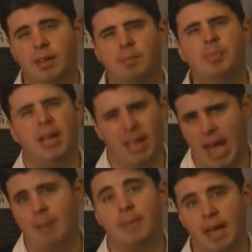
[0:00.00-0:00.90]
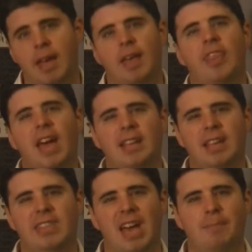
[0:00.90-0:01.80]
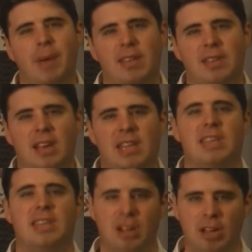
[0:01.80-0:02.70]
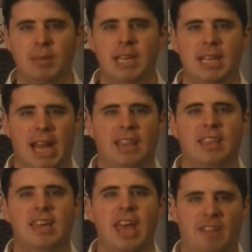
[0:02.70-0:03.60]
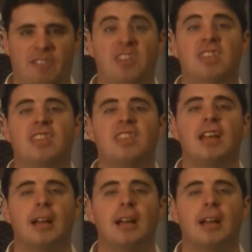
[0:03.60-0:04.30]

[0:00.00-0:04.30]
But yeah, they did their best to stymie Nazi efforts.